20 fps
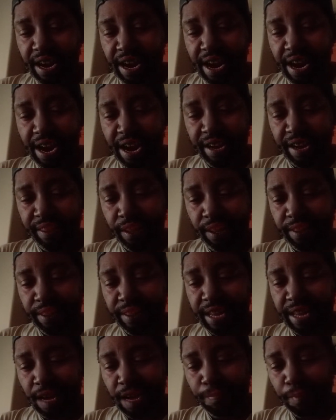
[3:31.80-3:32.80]
and the
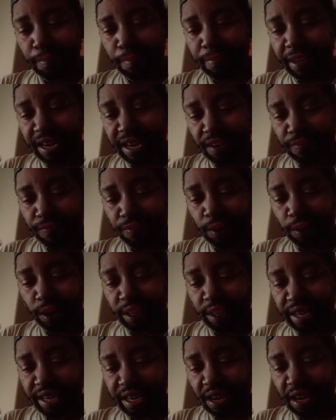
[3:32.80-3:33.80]
Tampa Bay
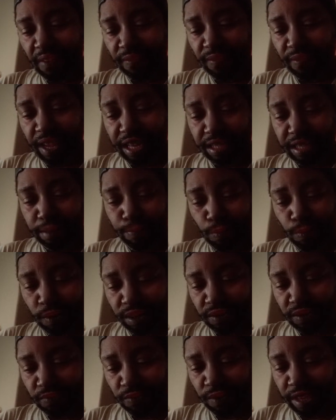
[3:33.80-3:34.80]
affiliate of Fox
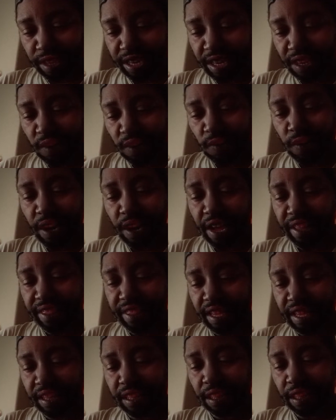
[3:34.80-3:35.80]
Sports Radio,
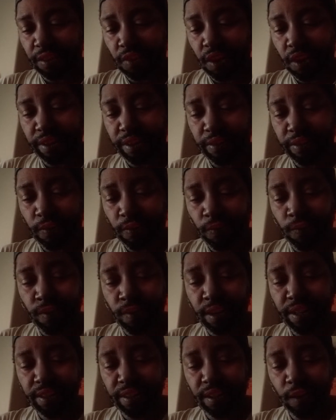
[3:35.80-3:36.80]
and this is
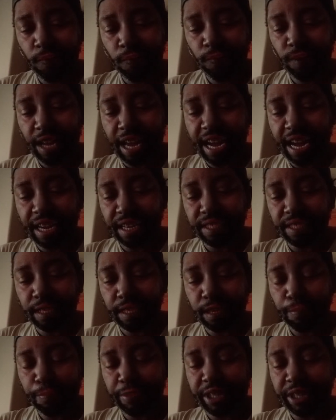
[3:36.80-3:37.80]
also the
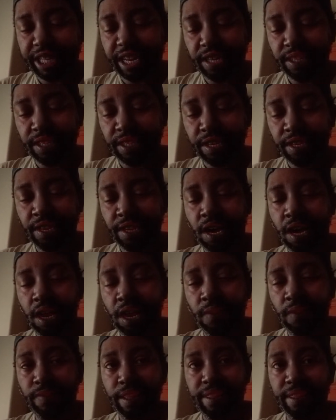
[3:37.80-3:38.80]
flagship station
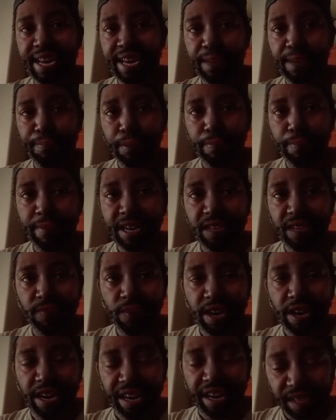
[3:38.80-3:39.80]
of the Tampa Bay
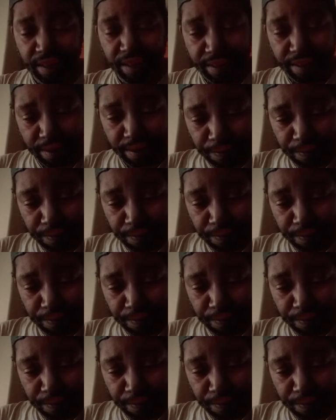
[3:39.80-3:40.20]
Rays.